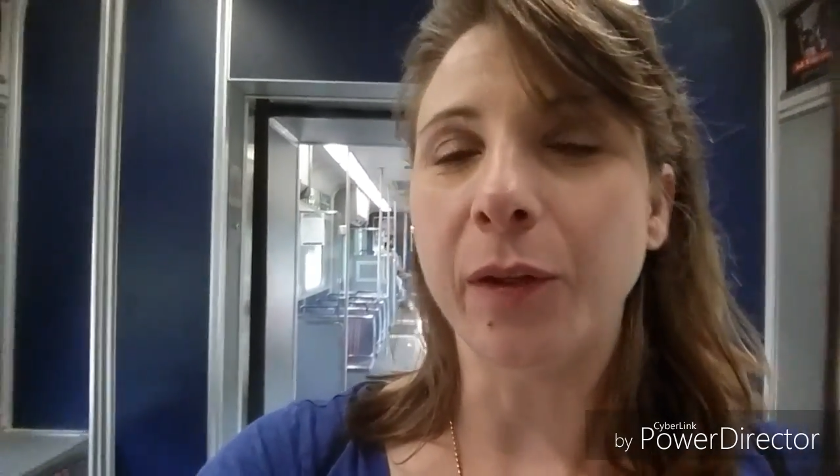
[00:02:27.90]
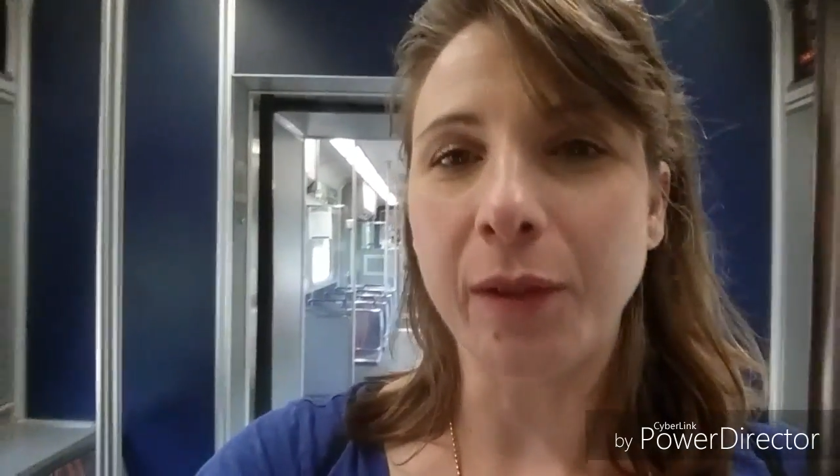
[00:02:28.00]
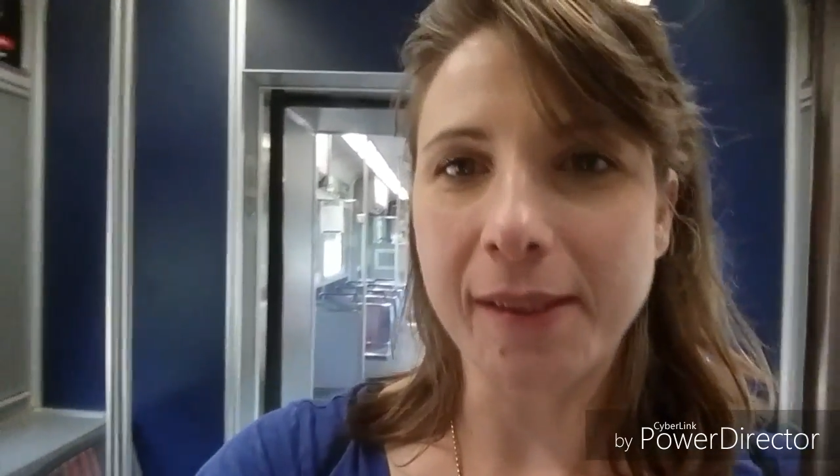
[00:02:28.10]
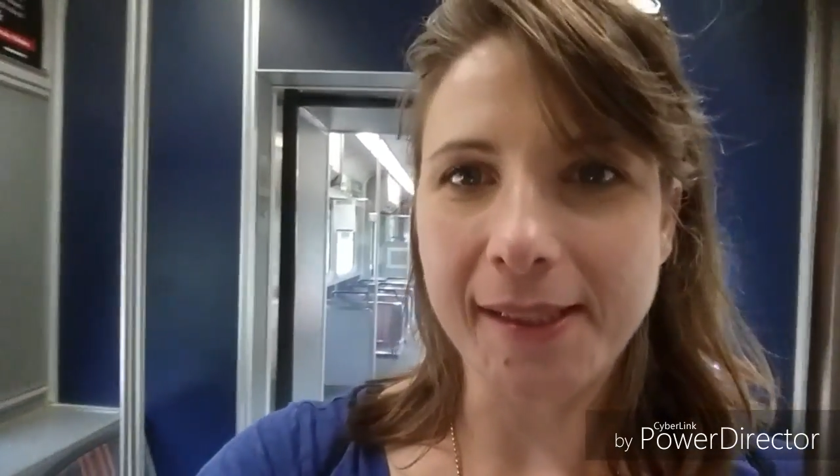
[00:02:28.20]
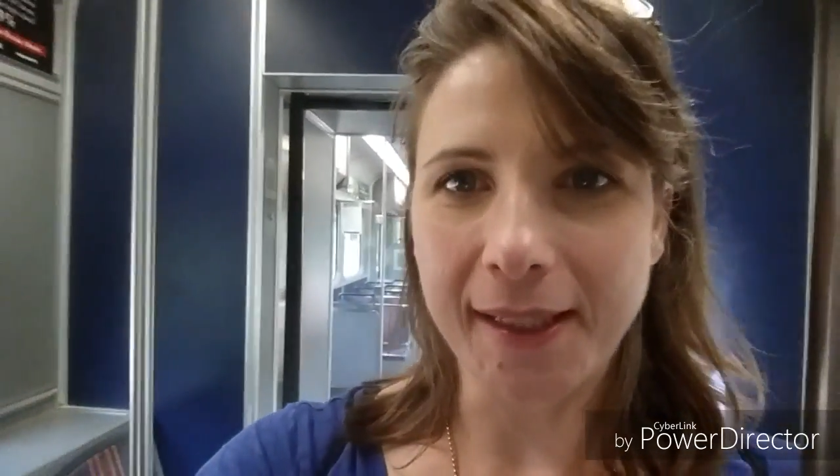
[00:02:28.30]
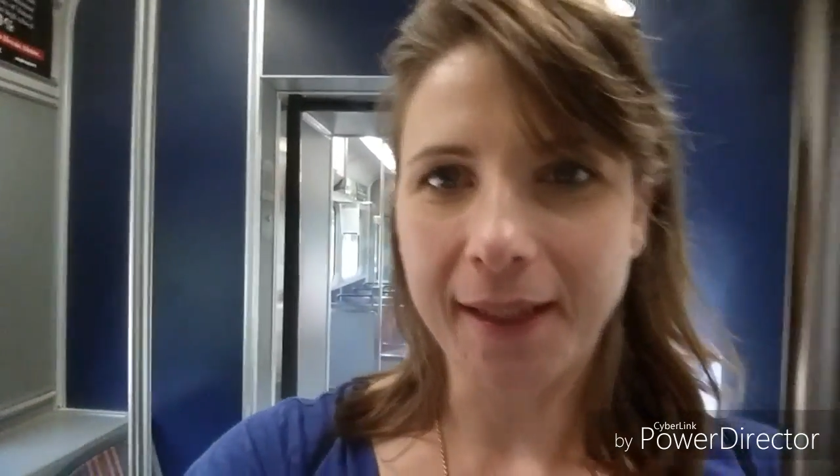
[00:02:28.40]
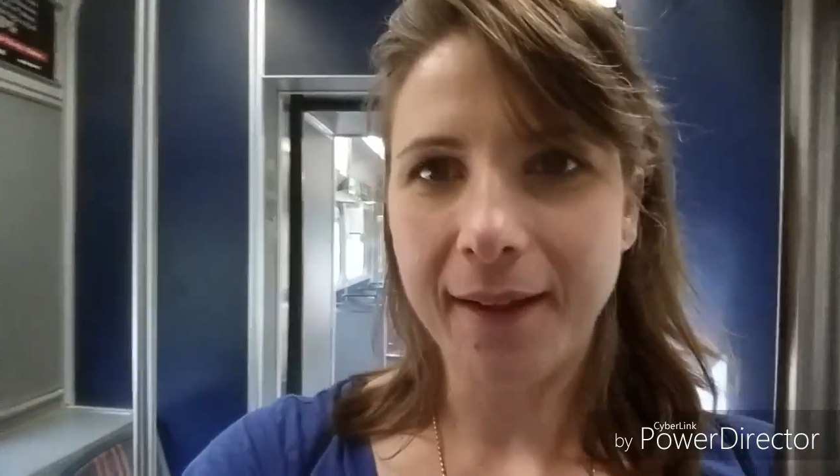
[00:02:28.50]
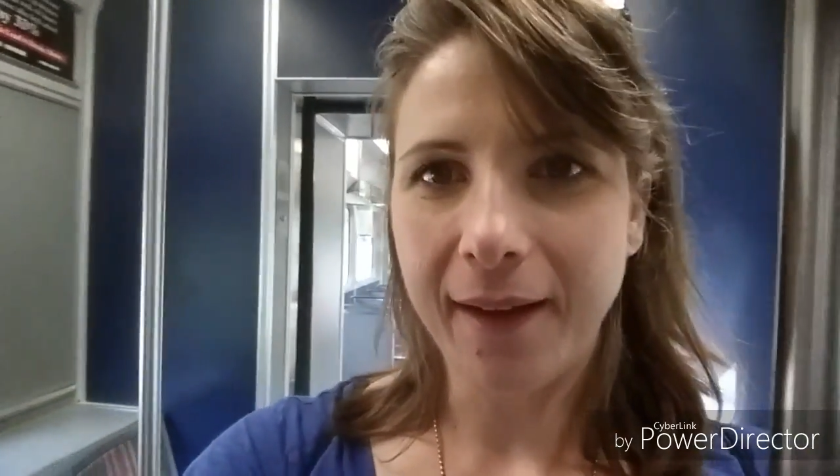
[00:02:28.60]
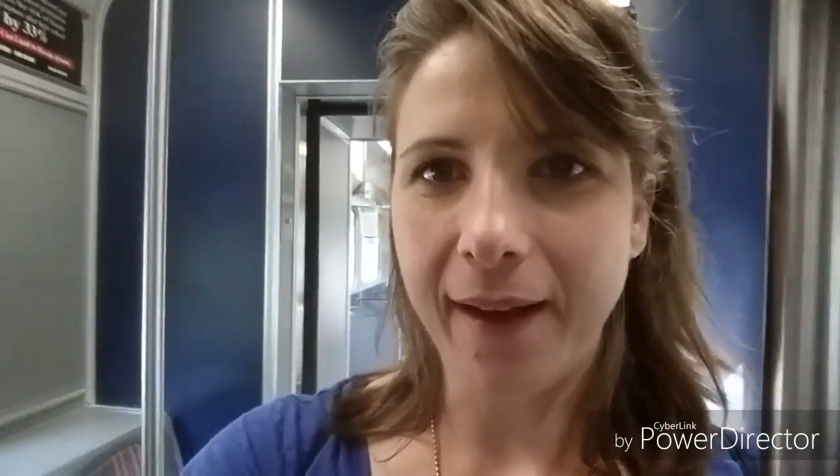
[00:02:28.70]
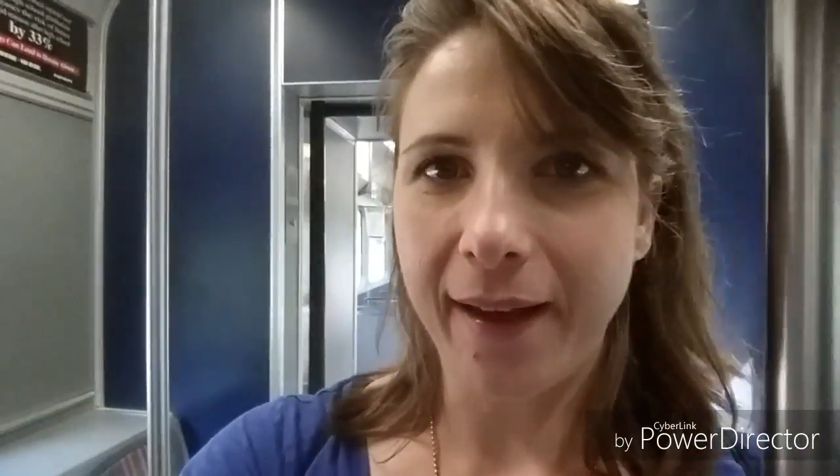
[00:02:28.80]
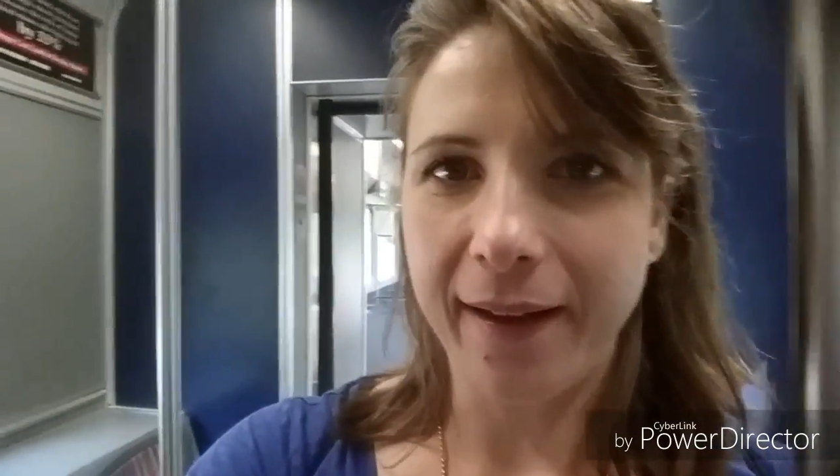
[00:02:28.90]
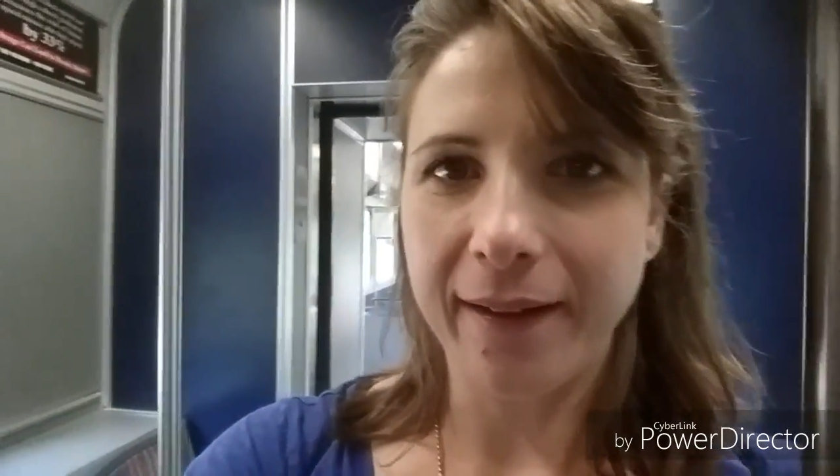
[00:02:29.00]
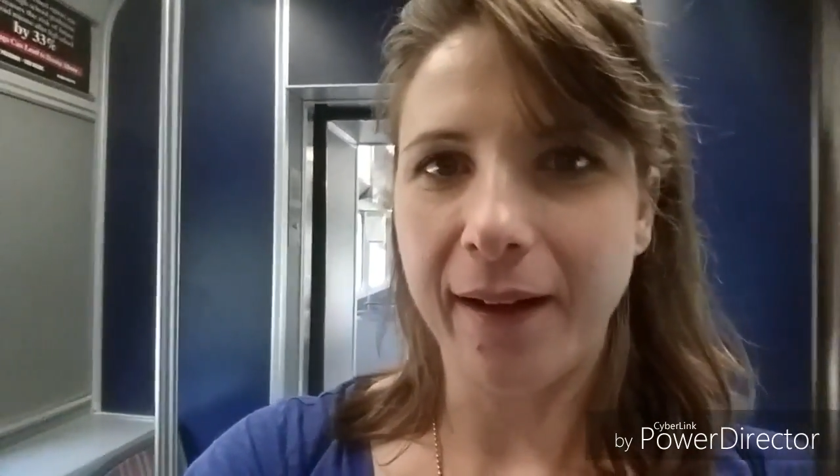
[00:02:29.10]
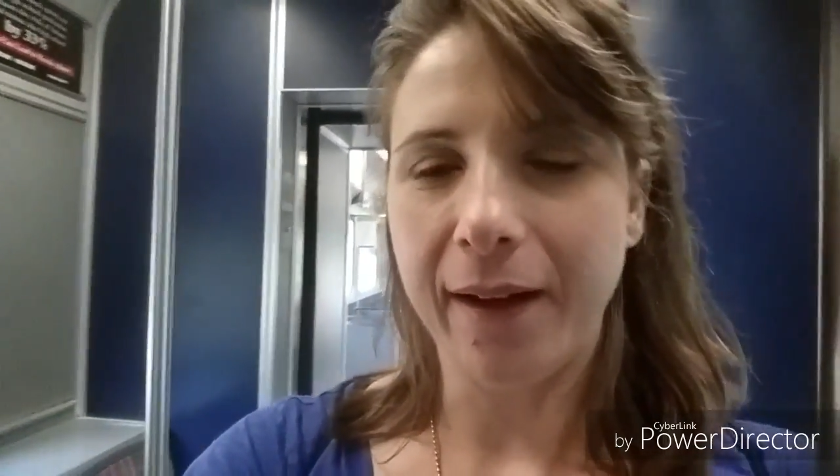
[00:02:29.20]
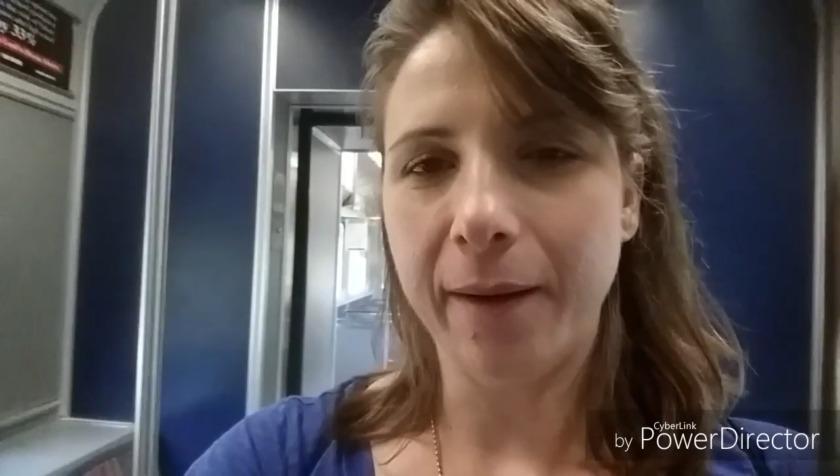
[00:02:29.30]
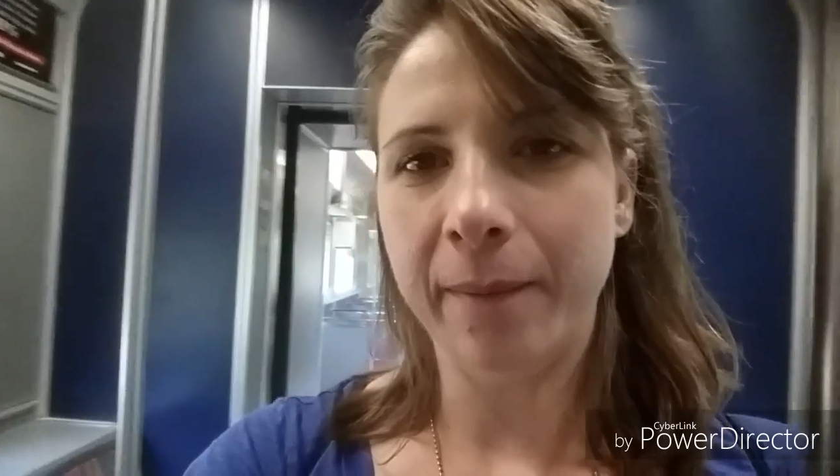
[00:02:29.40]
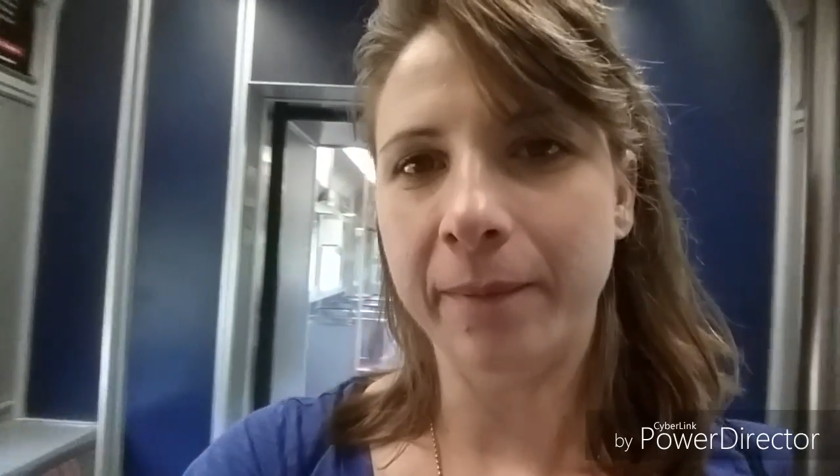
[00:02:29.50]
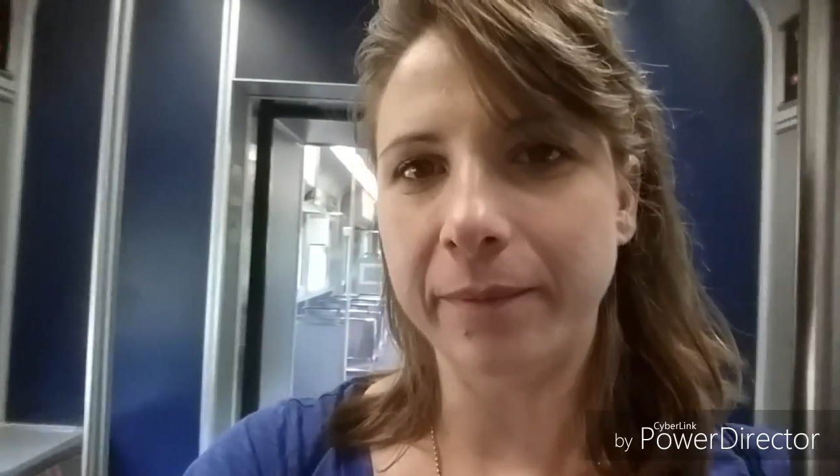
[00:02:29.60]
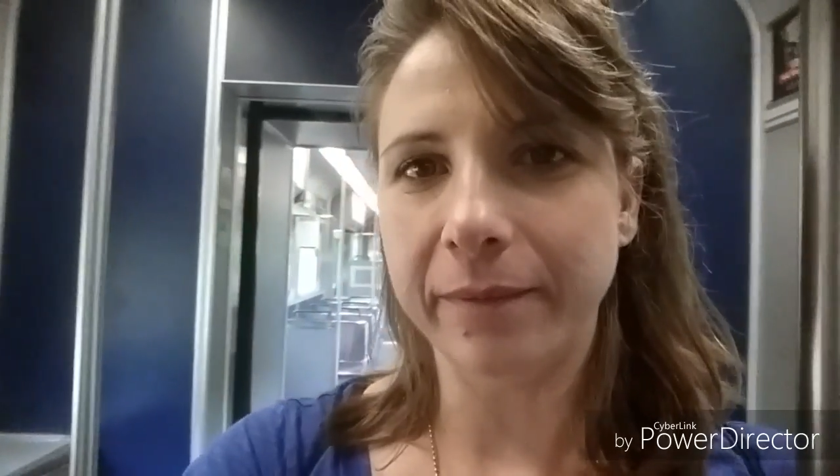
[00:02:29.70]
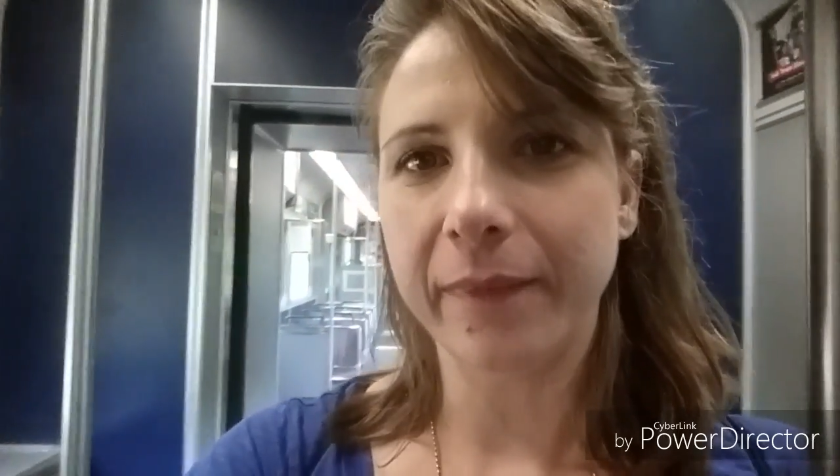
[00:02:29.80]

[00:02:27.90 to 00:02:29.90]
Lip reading: Union City and